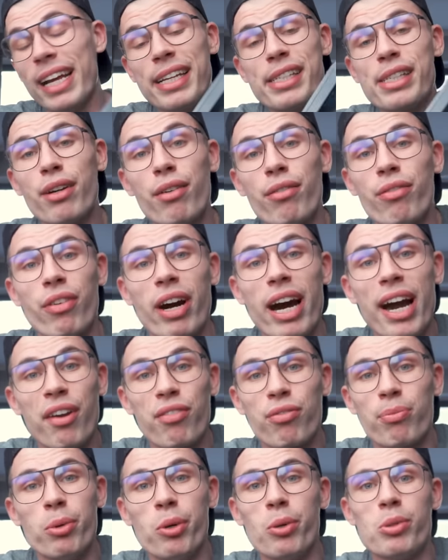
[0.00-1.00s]
has
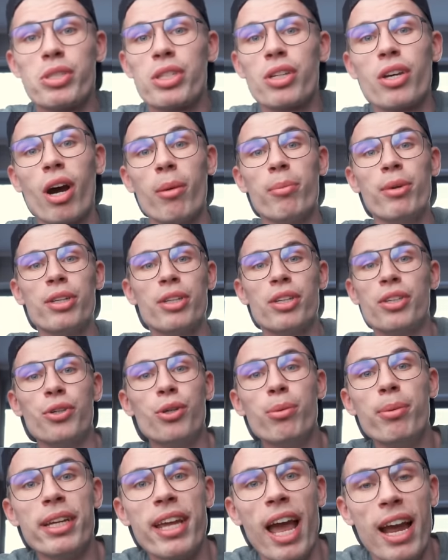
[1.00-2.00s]
survived most common
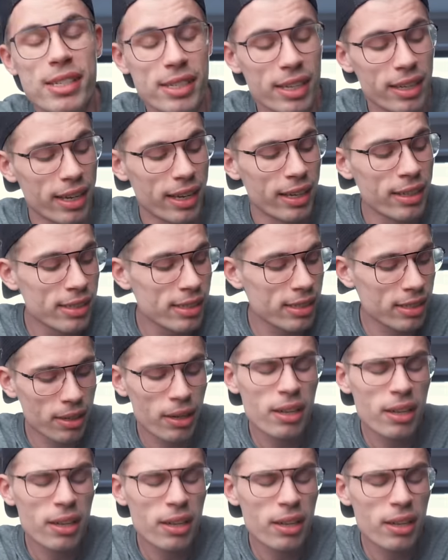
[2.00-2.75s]
cubing accidents.